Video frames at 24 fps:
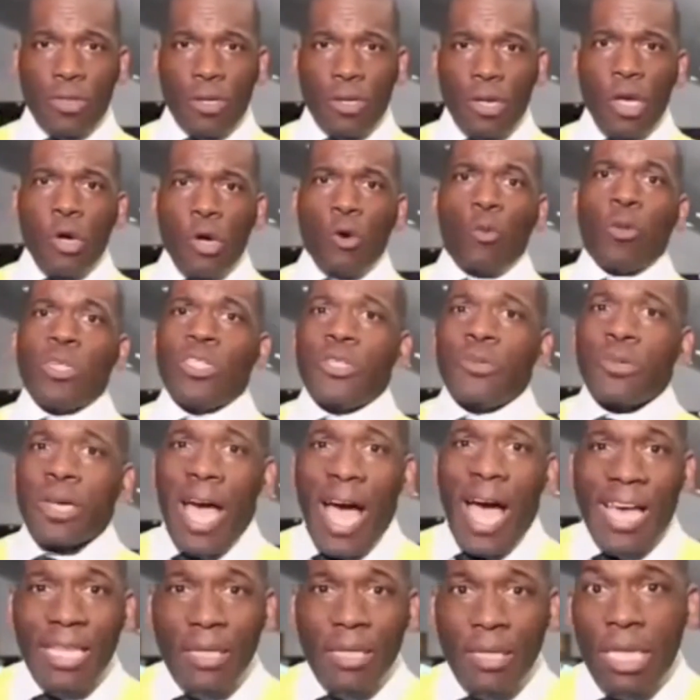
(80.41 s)
And if you're
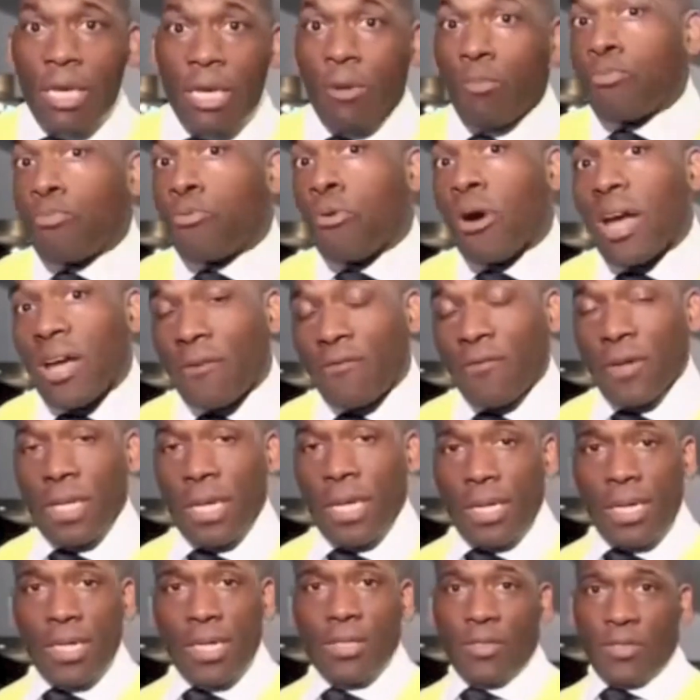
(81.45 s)
upset, then
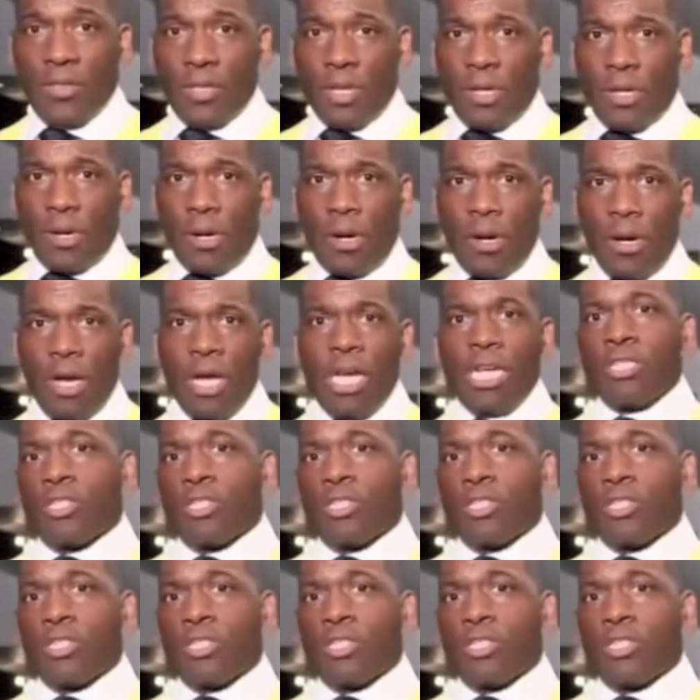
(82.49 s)
be seated,